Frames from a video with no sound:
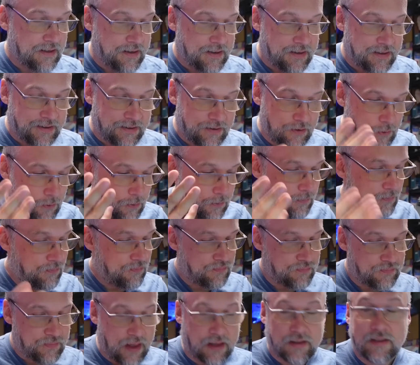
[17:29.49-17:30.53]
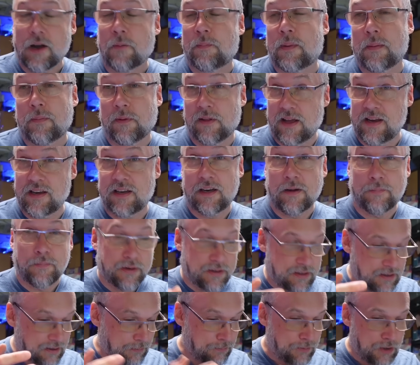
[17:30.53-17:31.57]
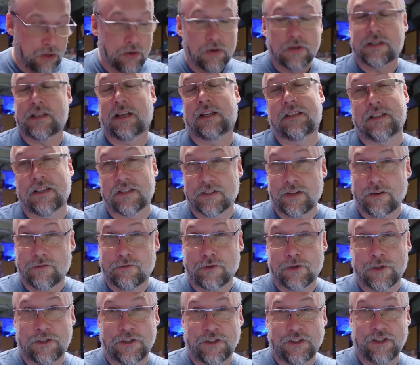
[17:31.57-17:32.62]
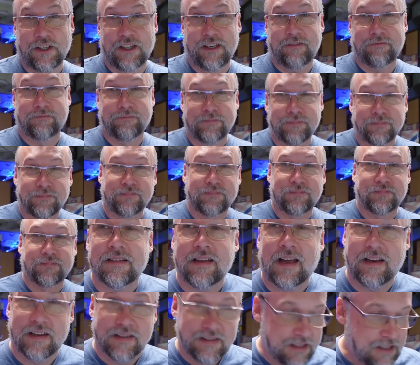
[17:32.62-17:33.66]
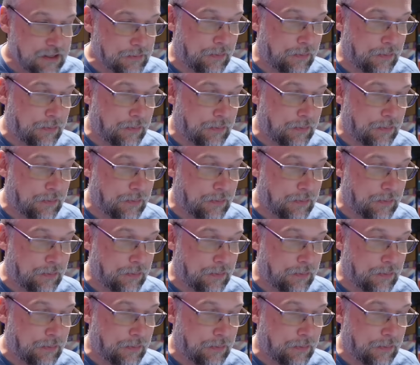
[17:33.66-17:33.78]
So that's how people ended up with computers like this, unfortunately. And at this